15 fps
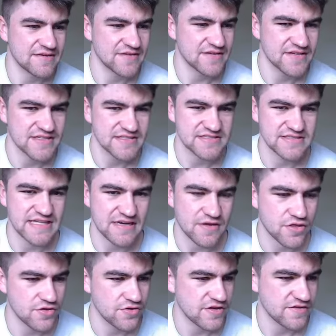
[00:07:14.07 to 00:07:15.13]
that he's like
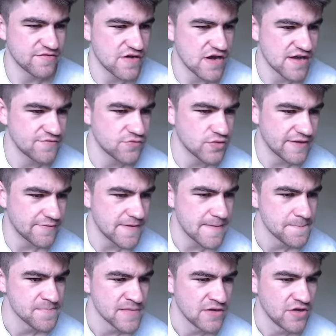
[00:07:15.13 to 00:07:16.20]
35 or whatever.
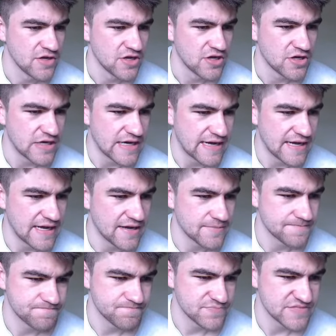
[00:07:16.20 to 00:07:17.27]

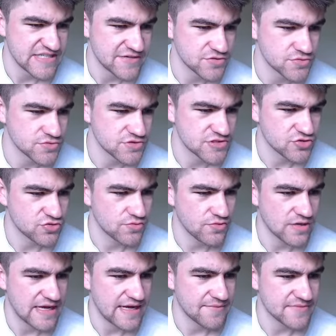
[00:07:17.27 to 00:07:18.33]
Daniels,
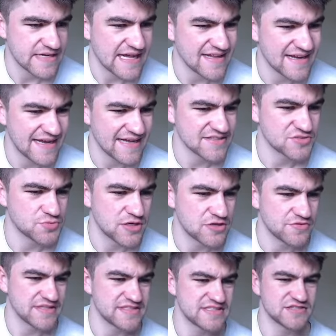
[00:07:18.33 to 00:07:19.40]
Callahan as well.
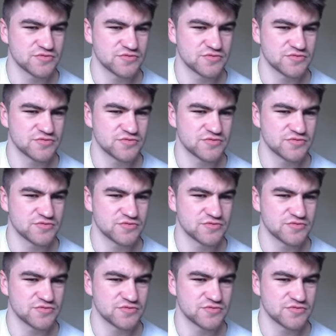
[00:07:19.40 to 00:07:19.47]
This is